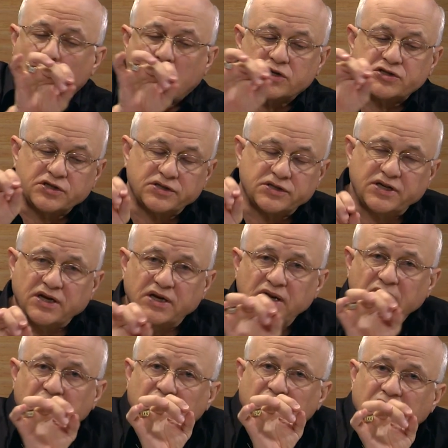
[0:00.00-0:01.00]
Washington,
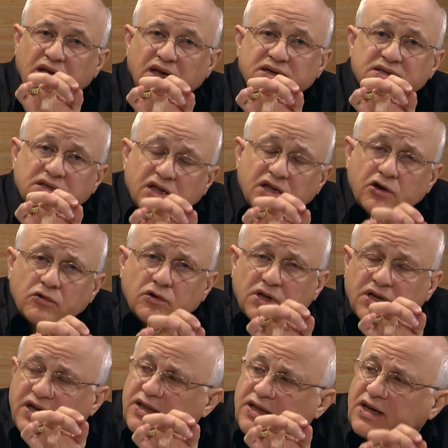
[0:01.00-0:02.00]
is
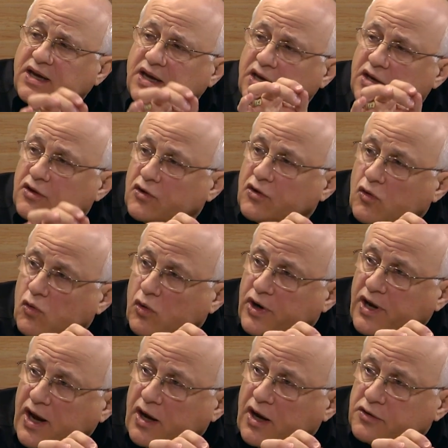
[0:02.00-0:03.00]
literally the key to the
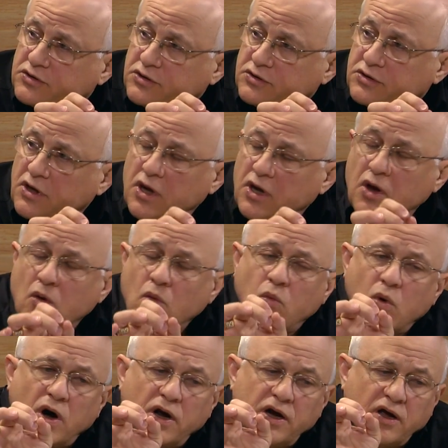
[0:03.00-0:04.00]
courthouse.
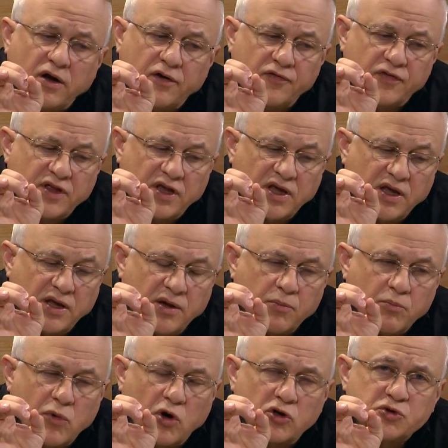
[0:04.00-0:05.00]
One of the
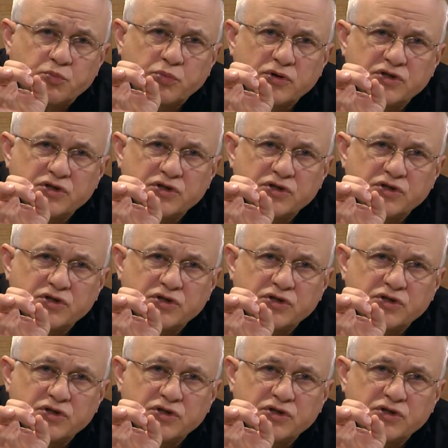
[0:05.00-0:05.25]
most